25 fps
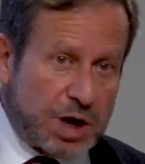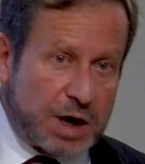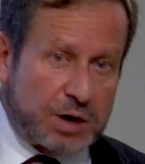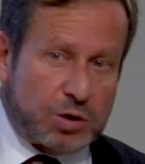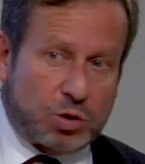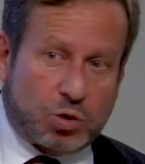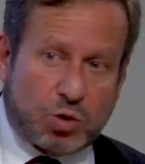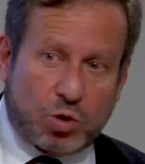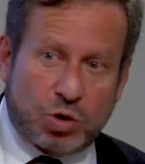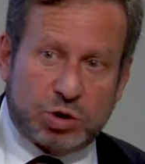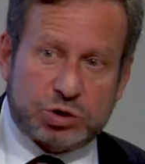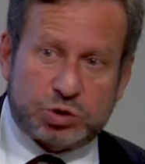
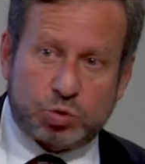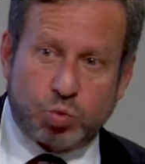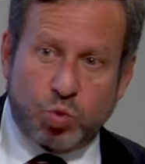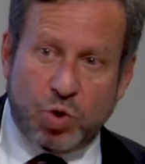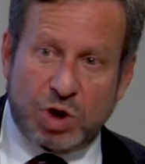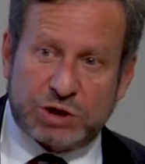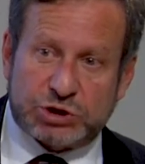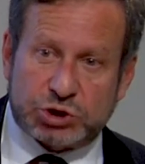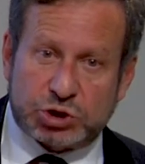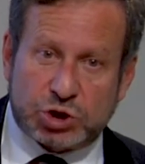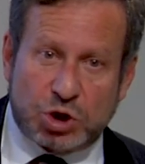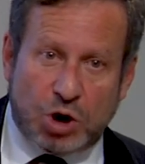And of course,
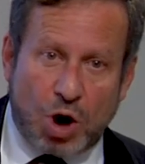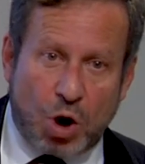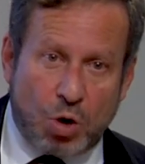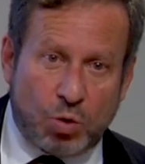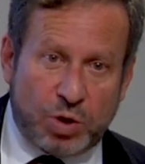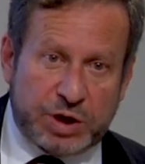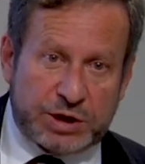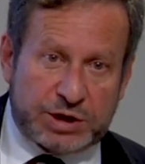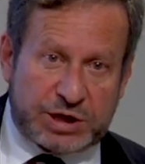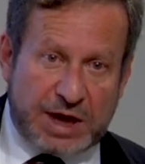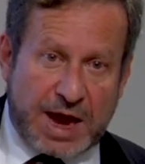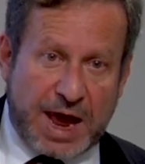what's
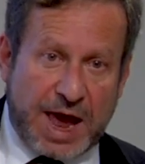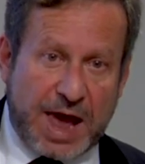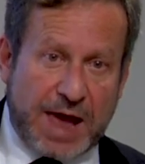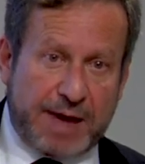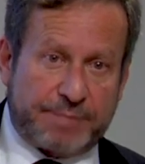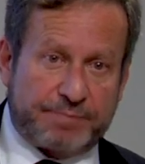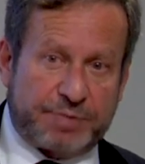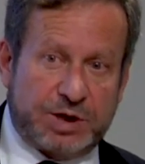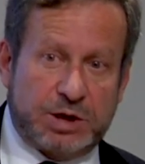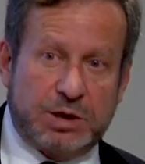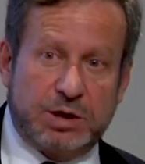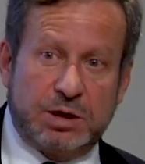going to
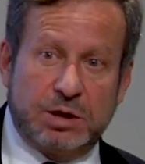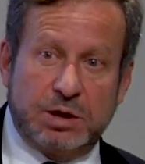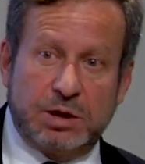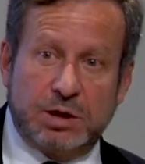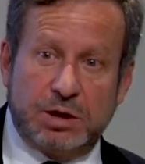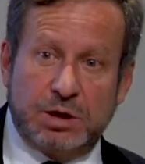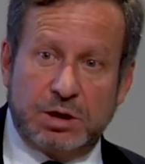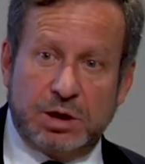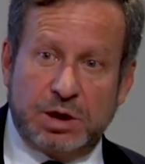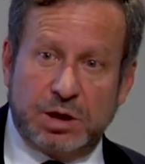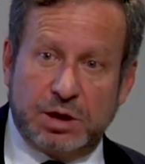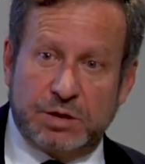happen
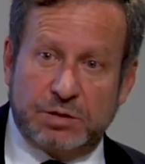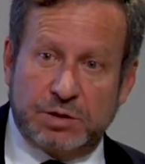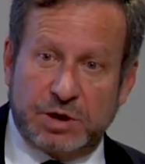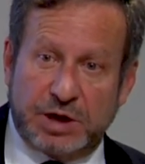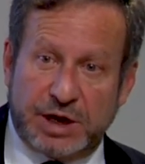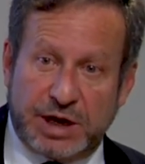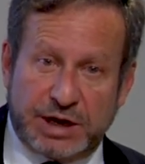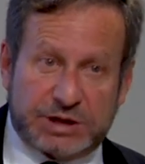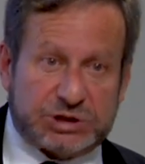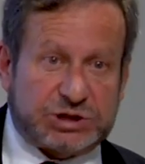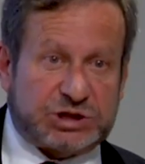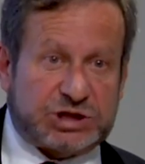in
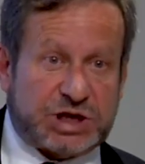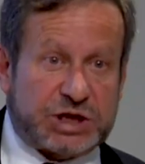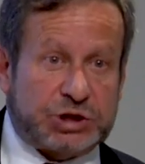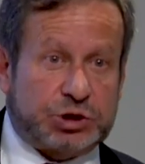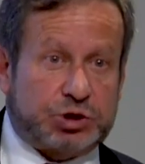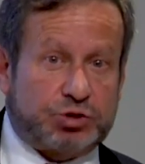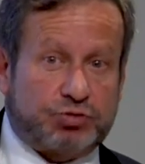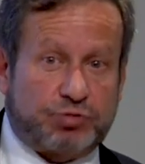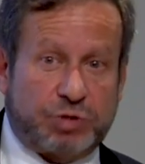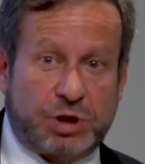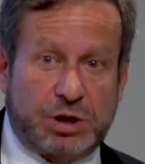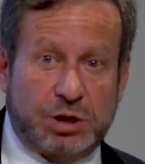the next
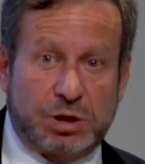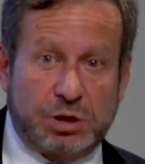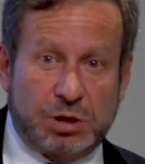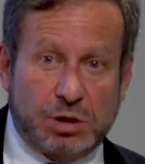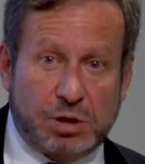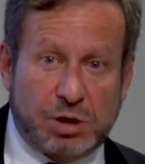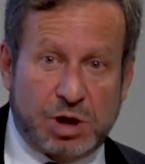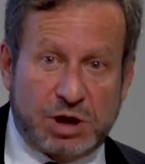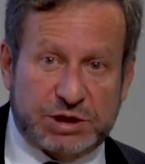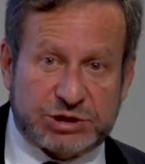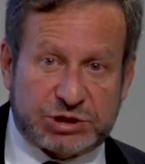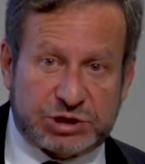century,
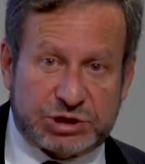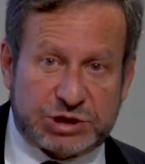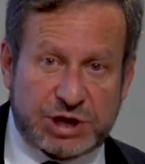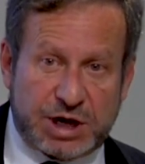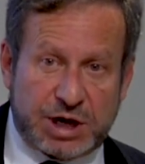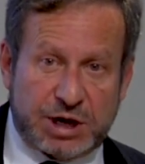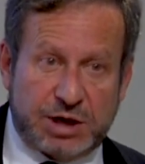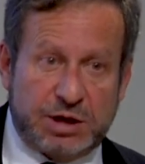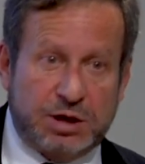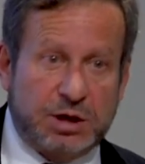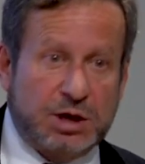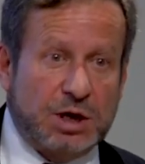let's
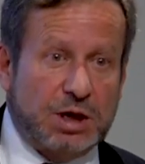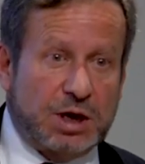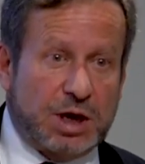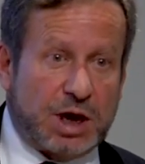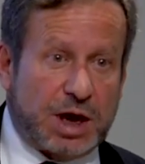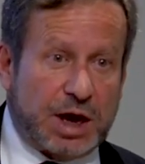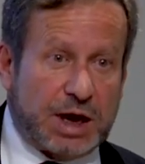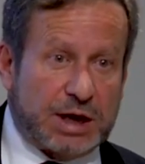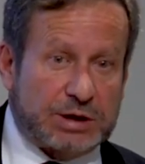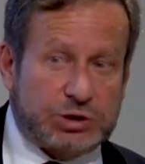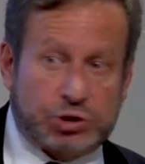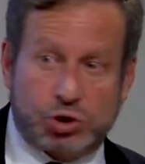say,
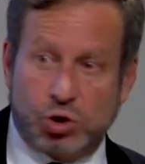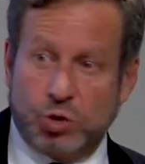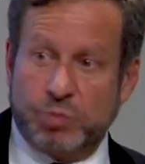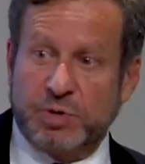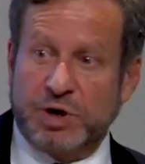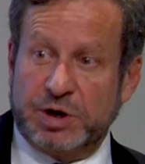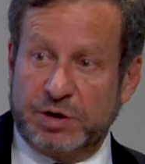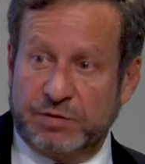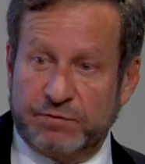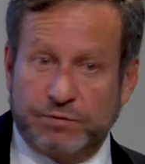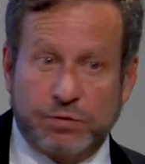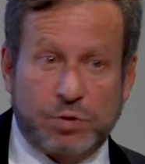as
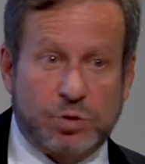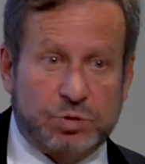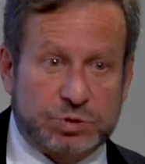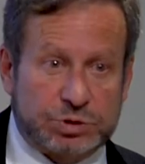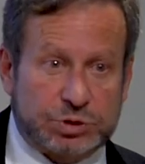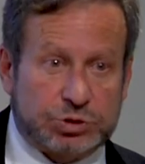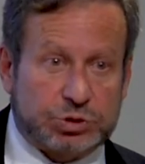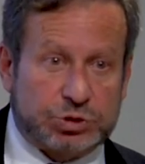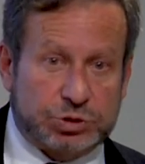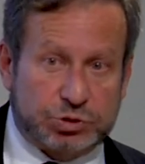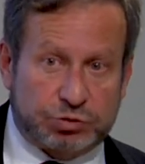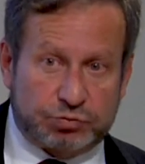human
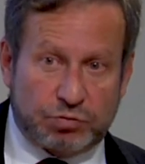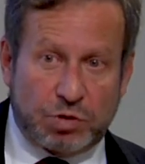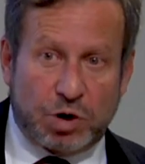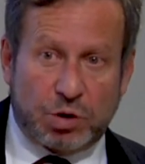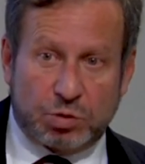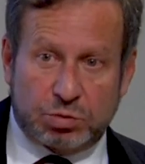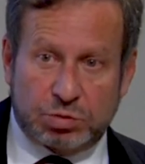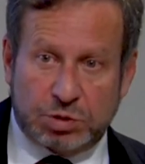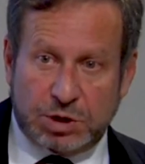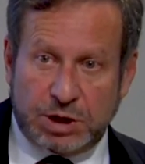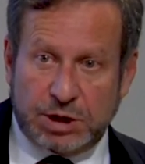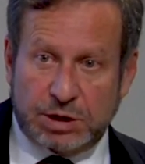influences
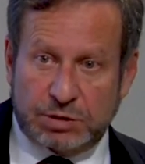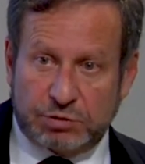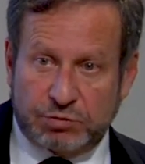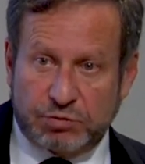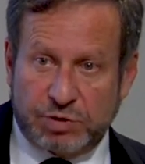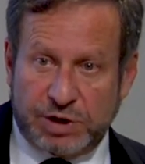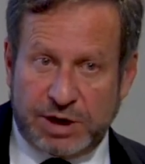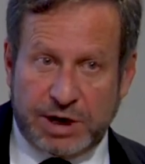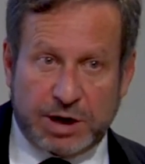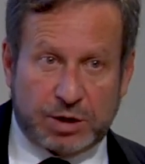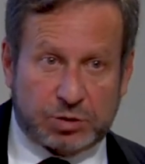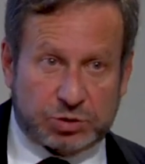grow and
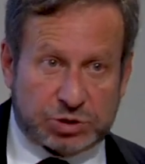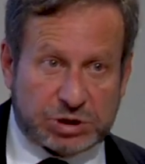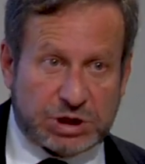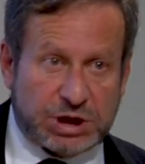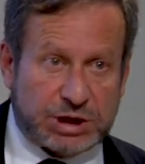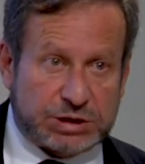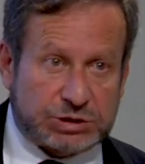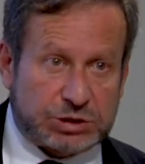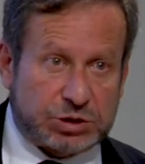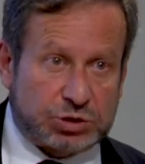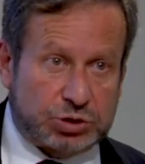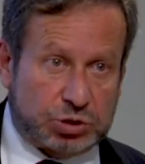greenhouse
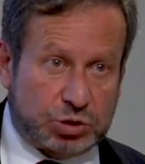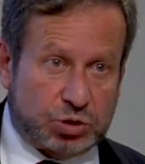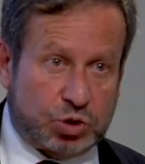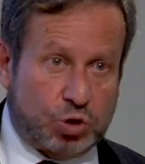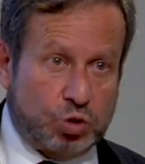gases